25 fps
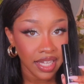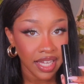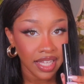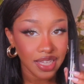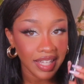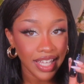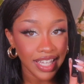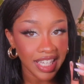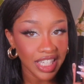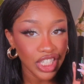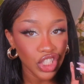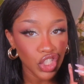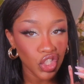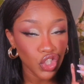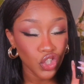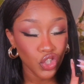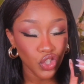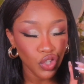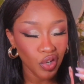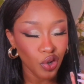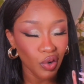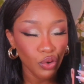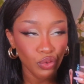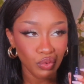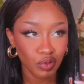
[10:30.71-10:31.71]
Like, it's
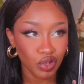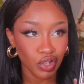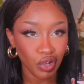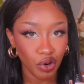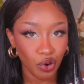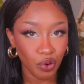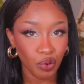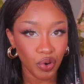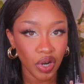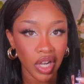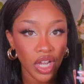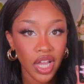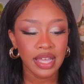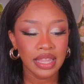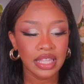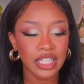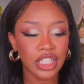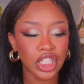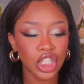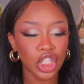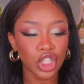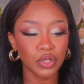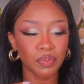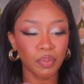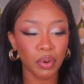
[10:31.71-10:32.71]
no joke.
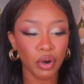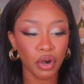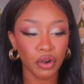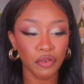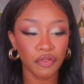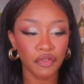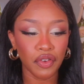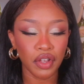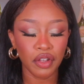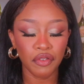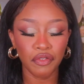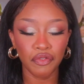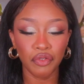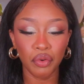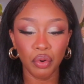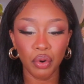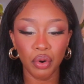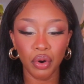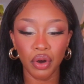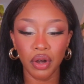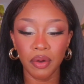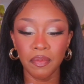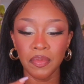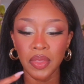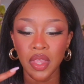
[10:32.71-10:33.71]
This is perfect
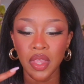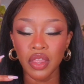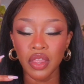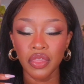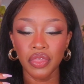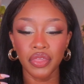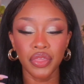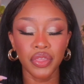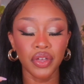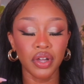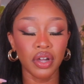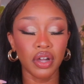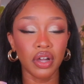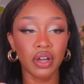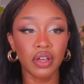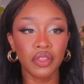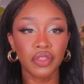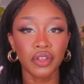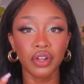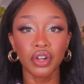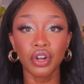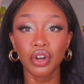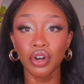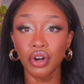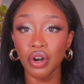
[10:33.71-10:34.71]
for
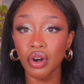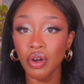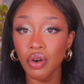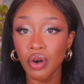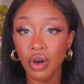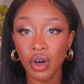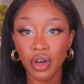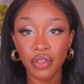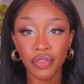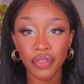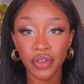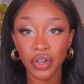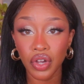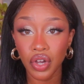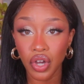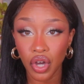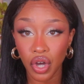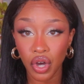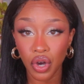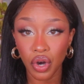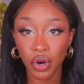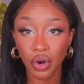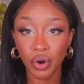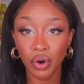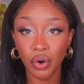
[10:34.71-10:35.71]
the girl on the
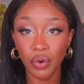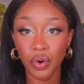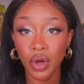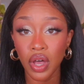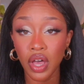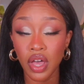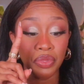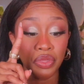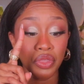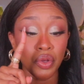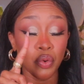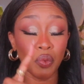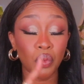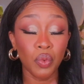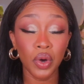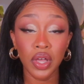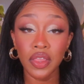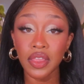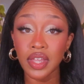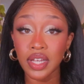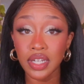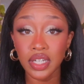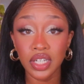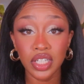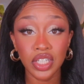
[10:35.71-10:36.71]
go, the one
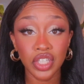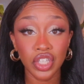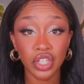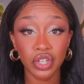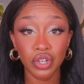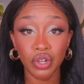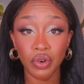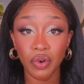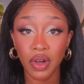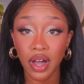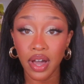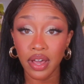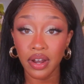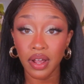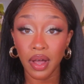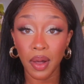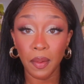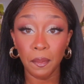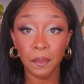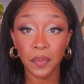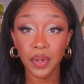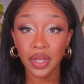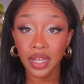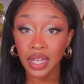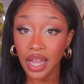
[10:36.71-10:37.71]
that doesn't know how to
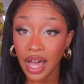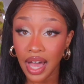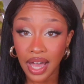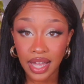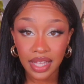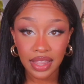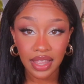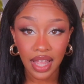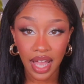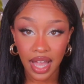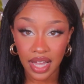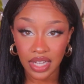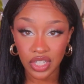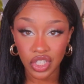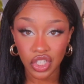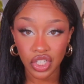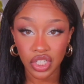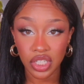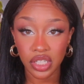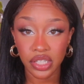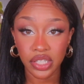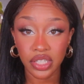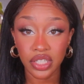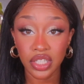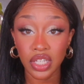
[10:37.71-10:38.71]
apply
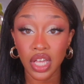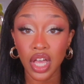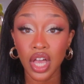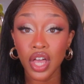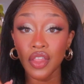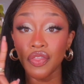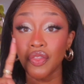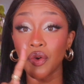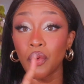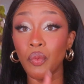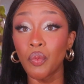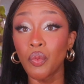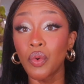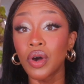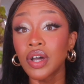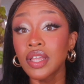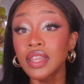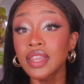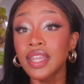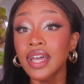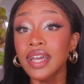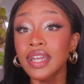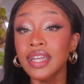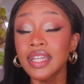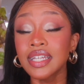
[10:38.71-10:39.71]
lashes, the one
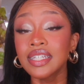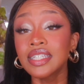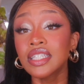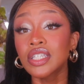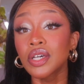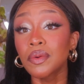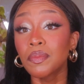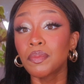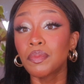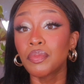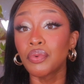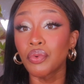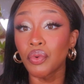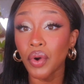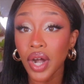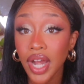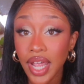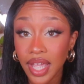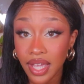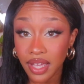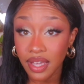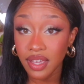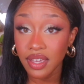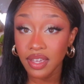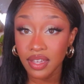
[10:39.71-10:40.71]
that needs a
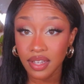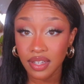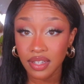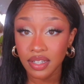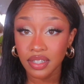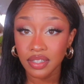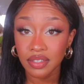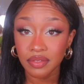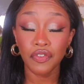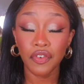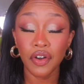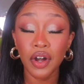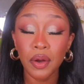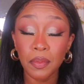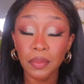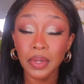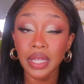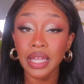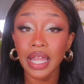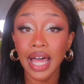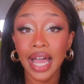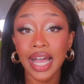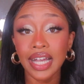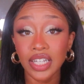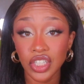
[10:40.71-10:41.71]
break from
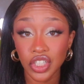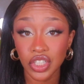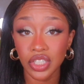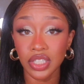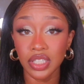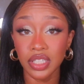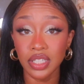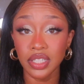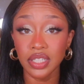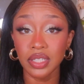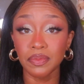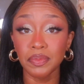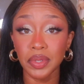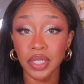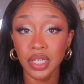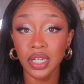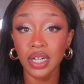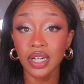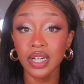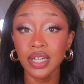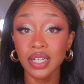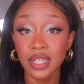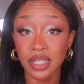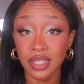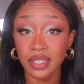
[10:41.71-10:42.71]
lashes,
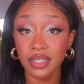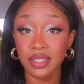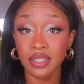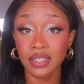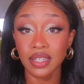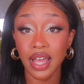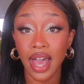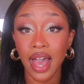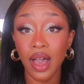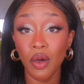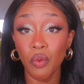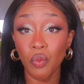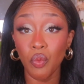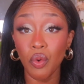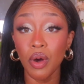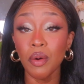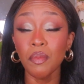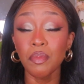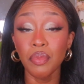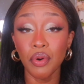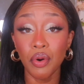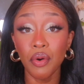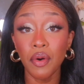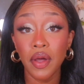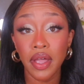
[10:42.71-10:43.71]
because at one
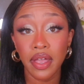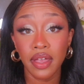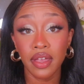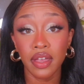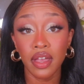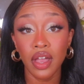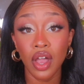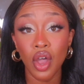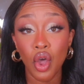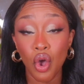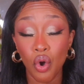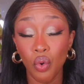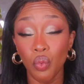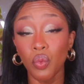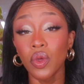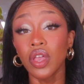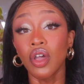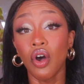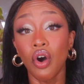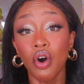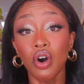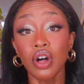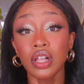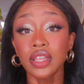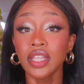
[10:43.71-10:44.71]
point we
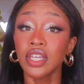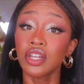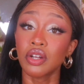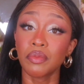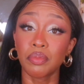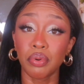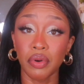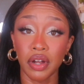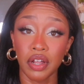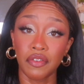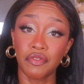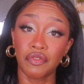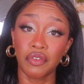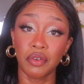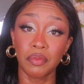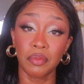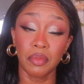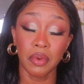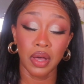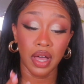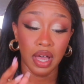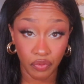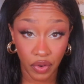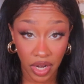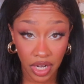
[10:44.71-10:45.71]
all need a break
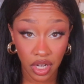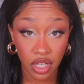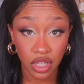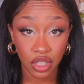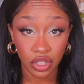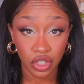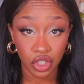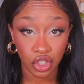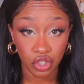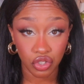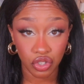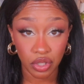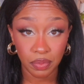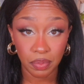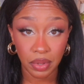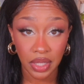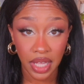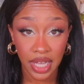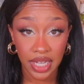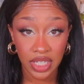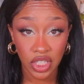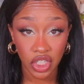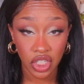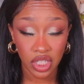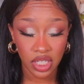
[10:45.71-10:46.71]
from regular strip
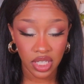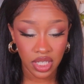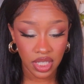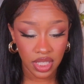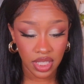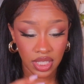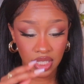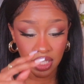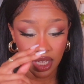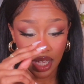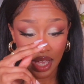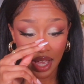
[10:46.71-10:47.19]
lashes